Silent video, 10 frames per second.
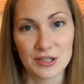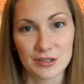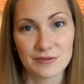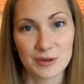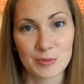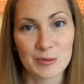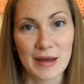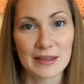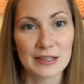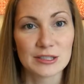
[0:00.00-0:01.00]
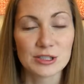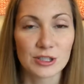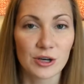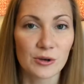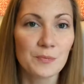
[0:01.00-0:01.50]
the Ferber method.
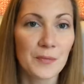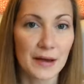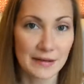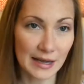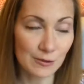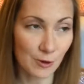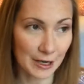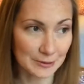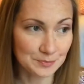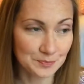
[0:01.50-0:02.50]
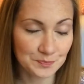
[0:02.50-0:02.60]
So on night 1,